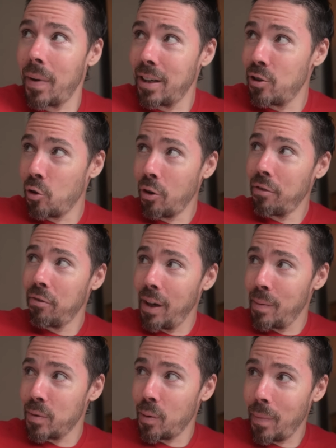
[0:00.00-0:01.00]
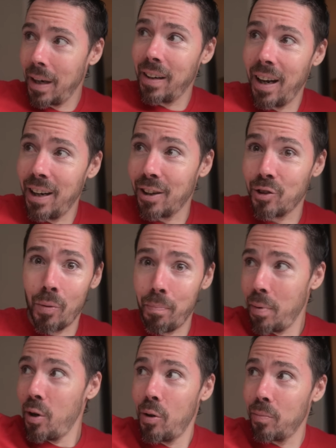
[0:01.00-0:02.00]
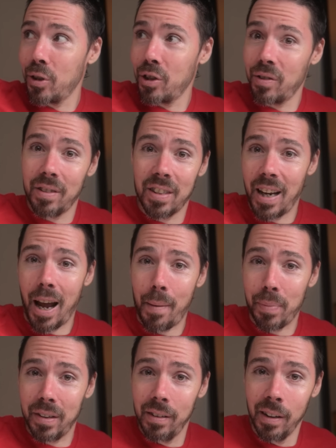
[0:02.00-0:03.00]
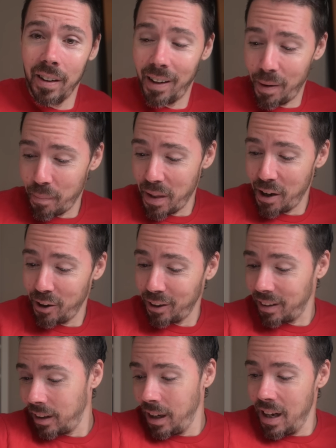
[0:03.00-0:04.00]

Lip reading: My door frames are magnetic. So boom, just tap it up there and